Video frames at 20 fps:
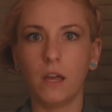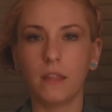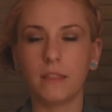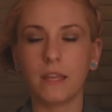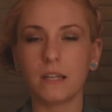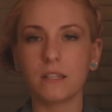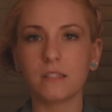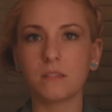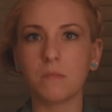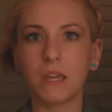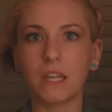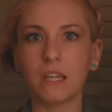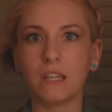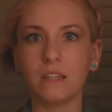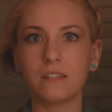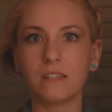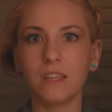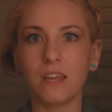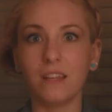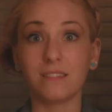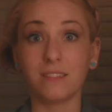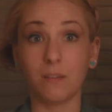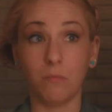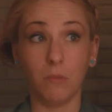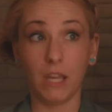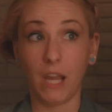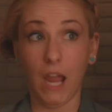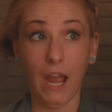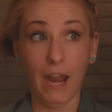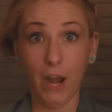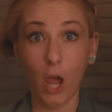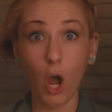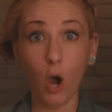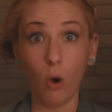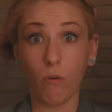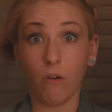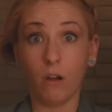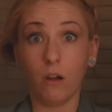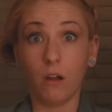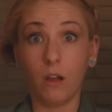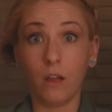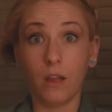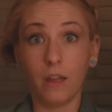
that doesn't make any sense. I'm like, I know.